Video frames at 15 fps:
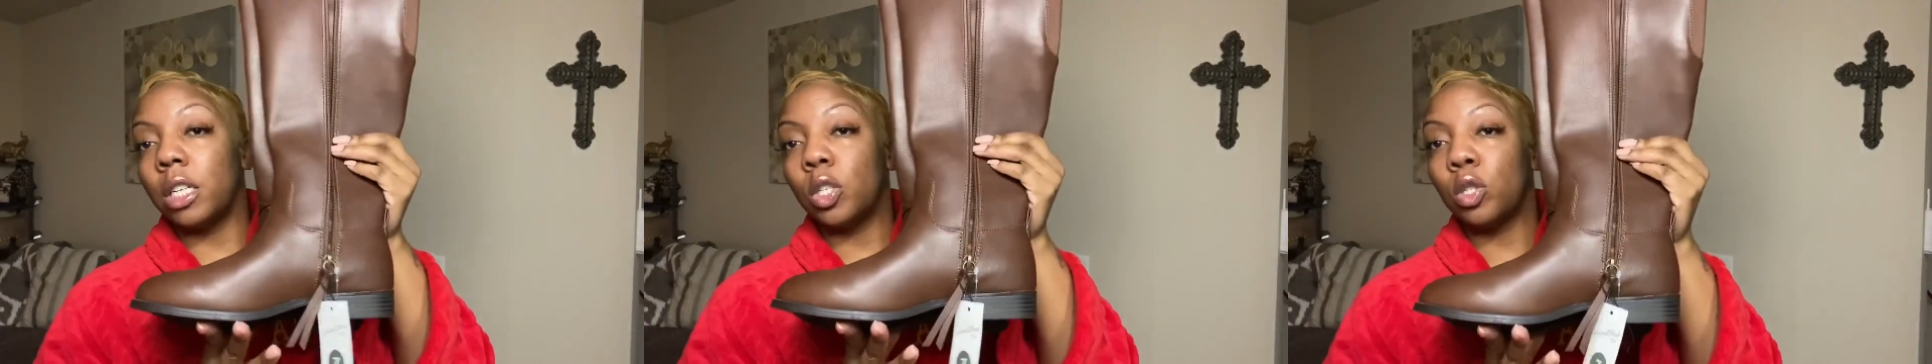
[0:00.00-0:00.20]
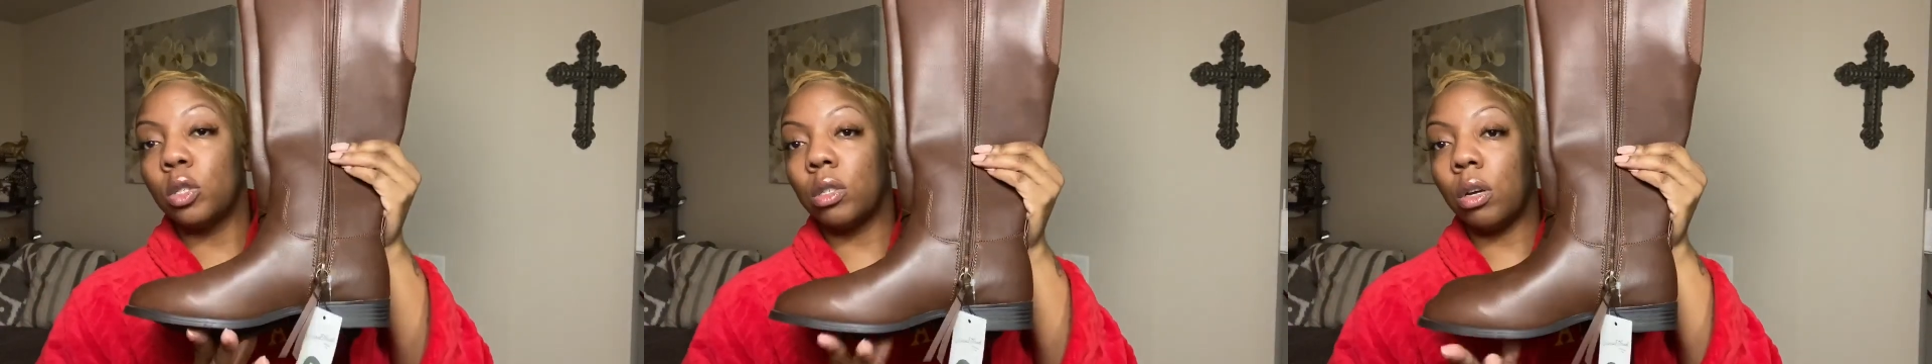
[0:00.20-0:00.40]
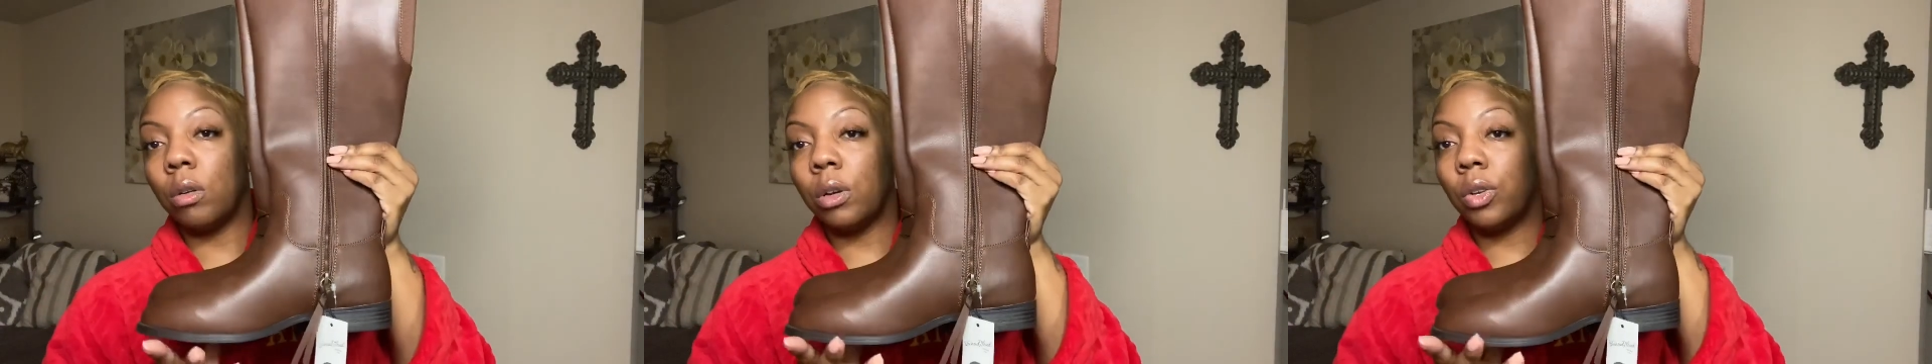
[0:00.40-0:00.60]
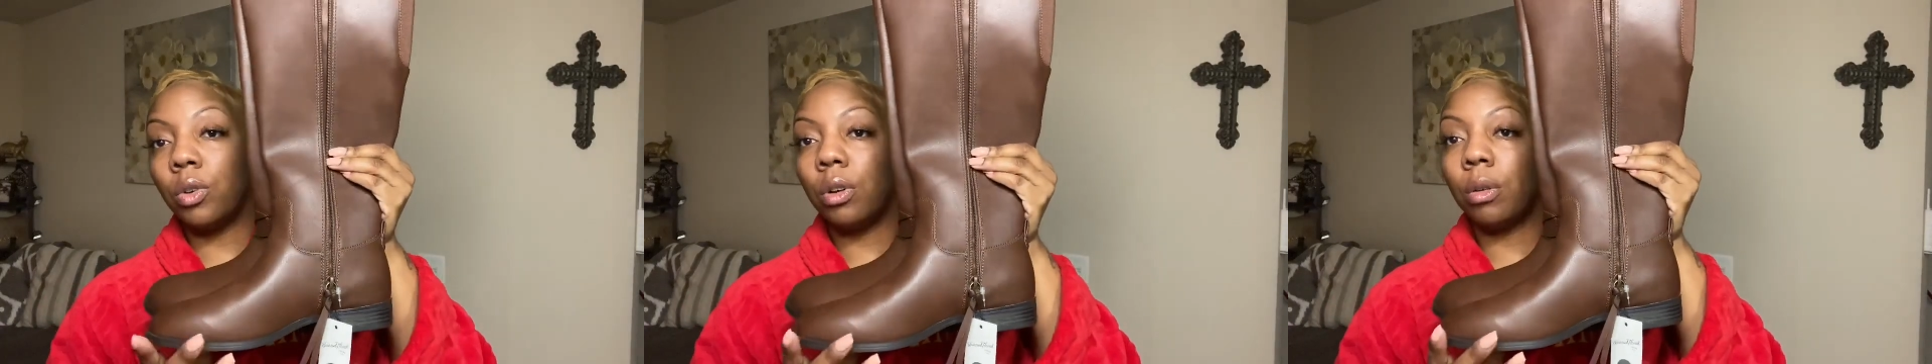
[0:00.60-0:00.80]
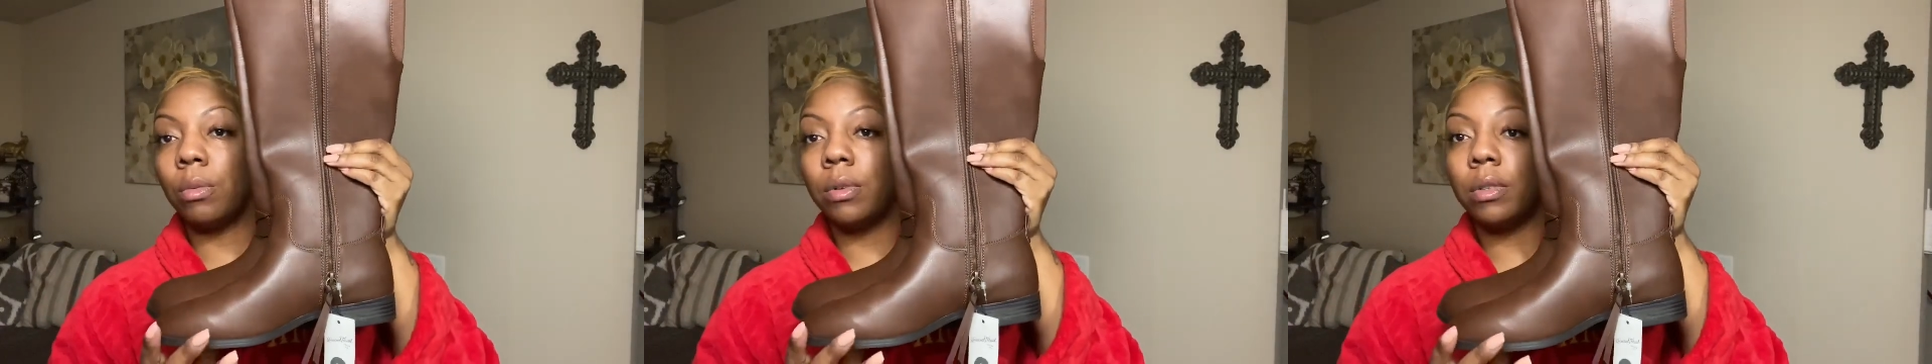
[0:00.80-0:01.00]
so
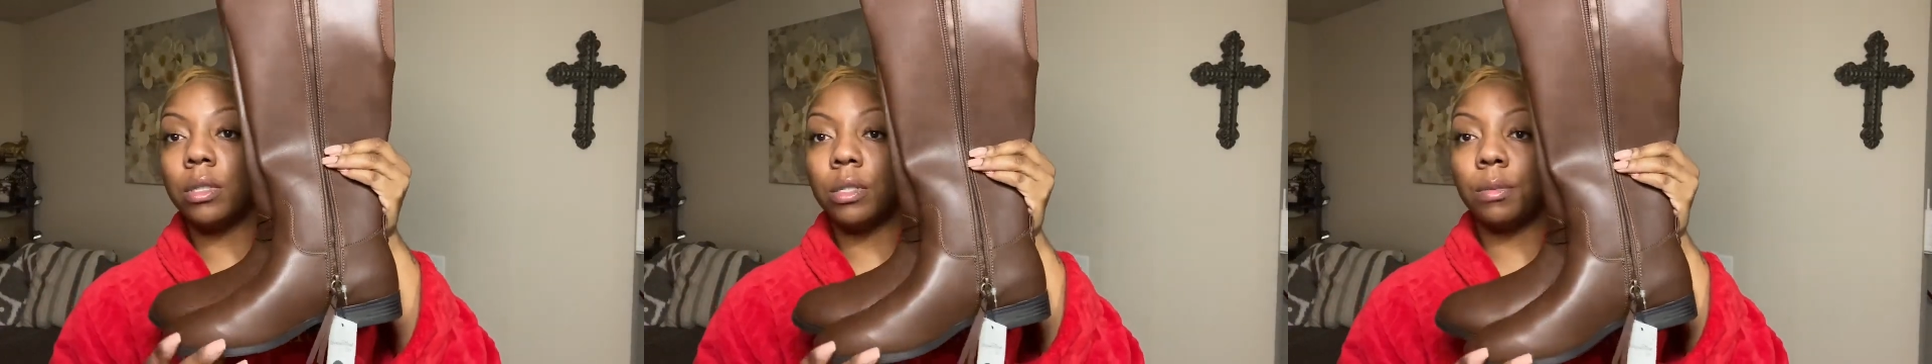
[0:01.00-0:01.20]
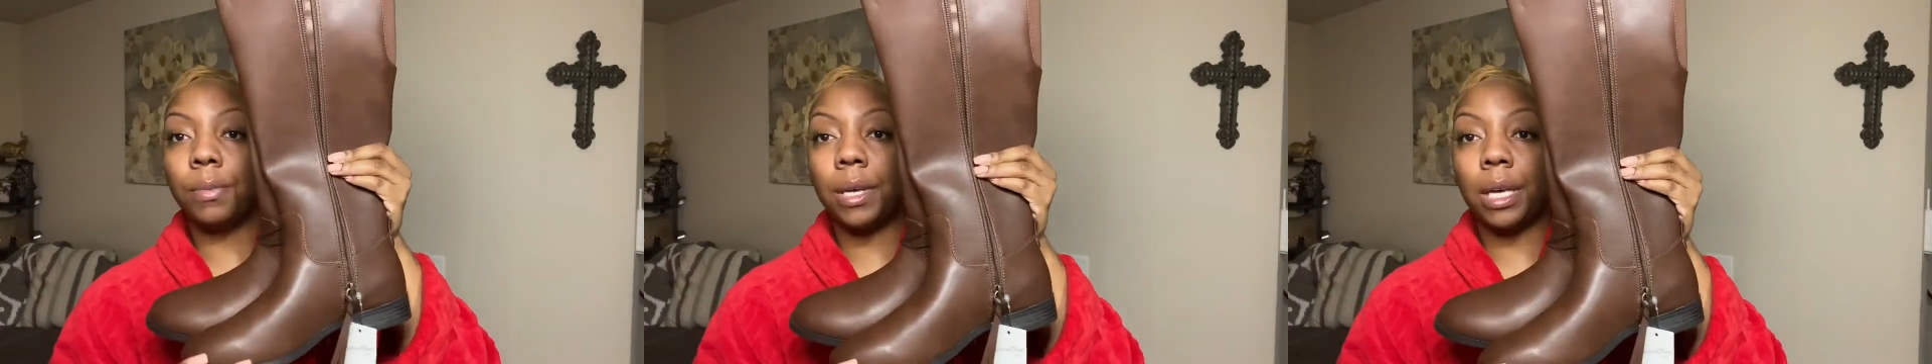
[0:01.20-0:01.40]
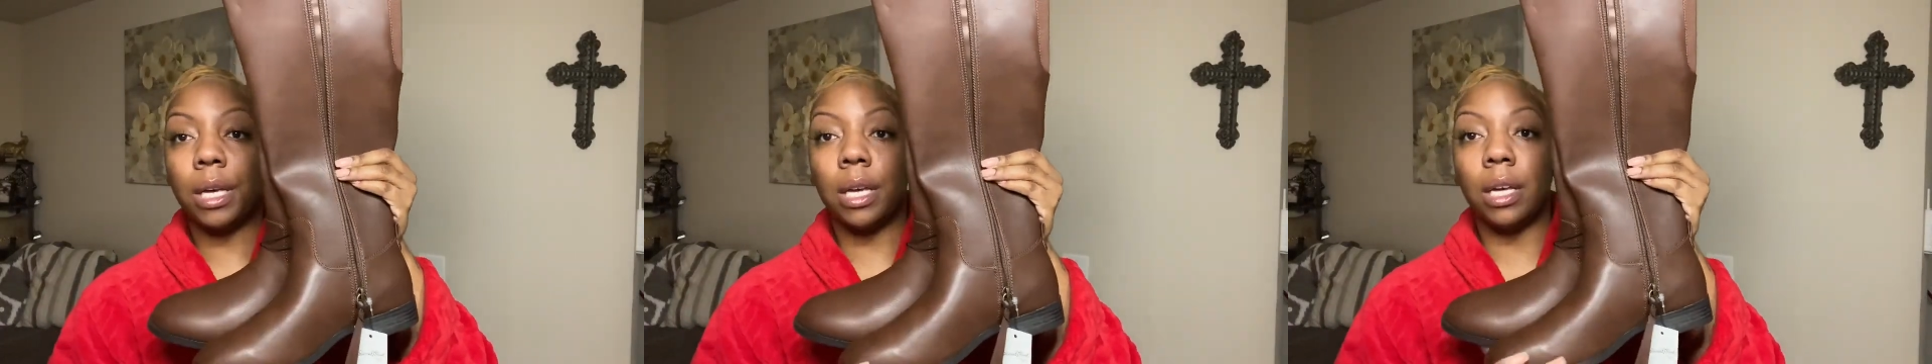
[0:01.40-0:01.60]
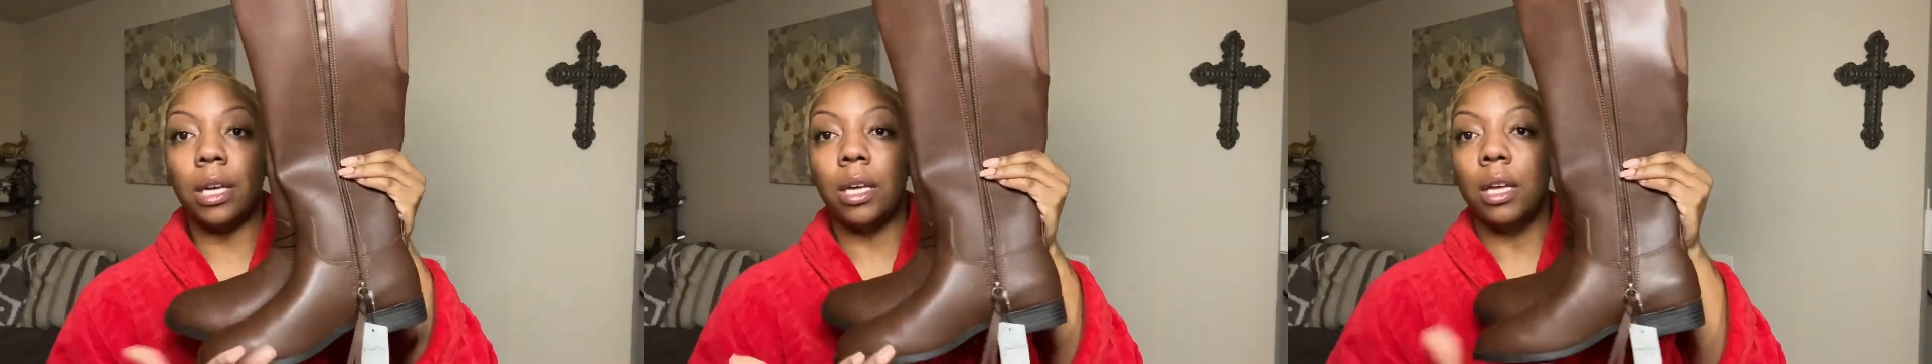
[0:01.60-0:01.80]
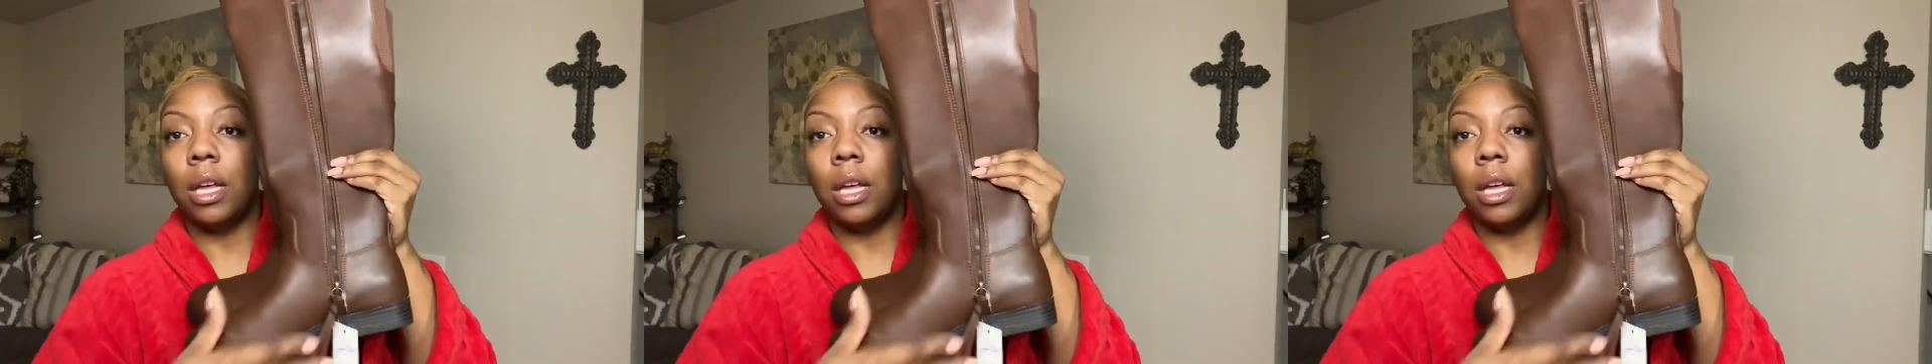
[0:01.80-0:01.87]
adorable to me